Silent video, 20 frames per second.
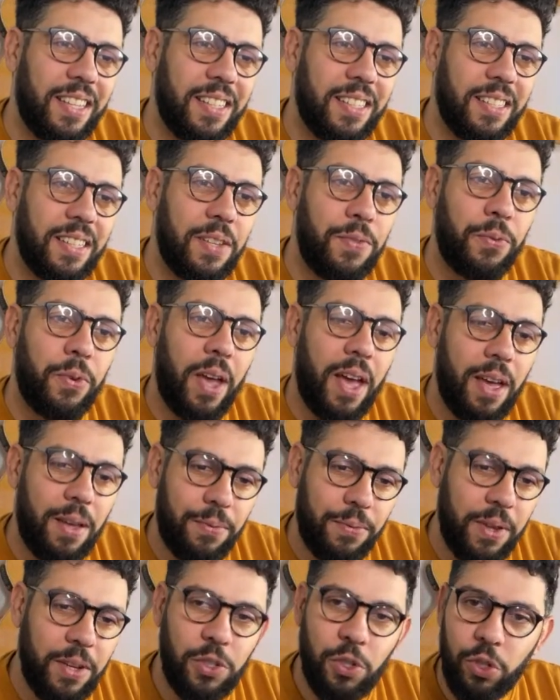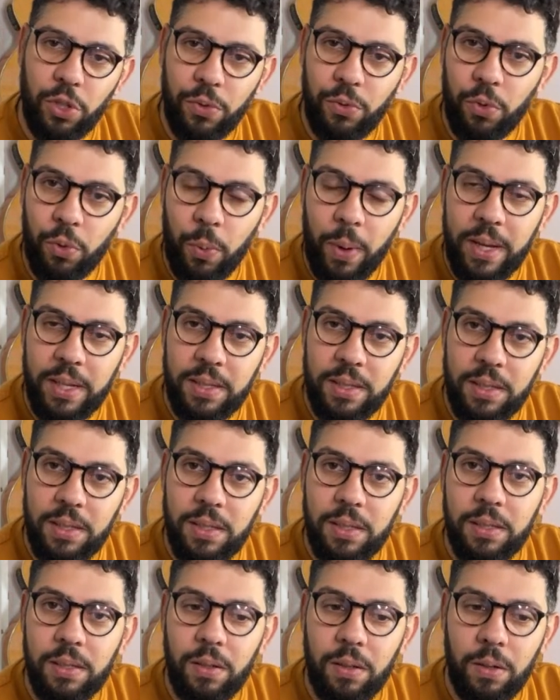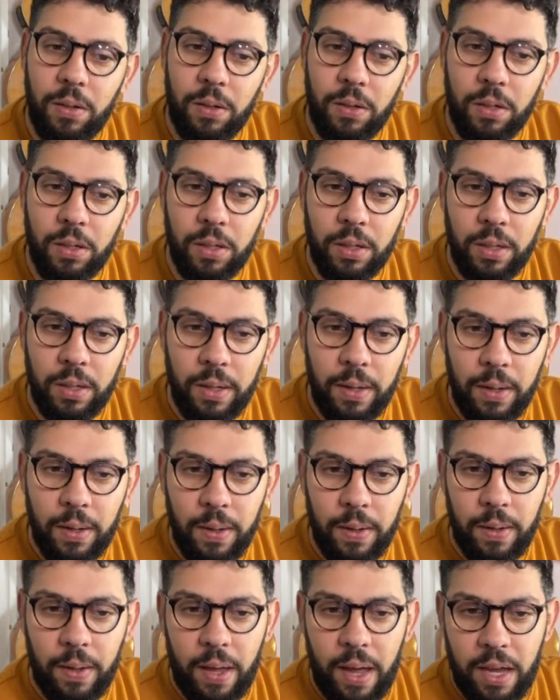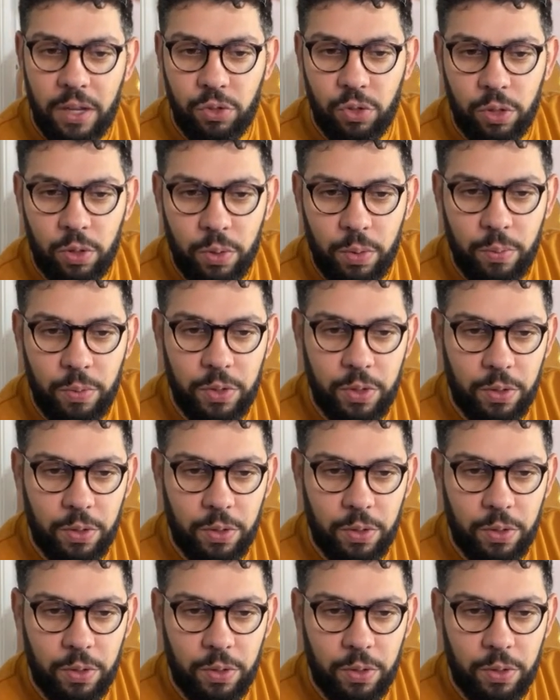If you have any sort of requests or I struggle with music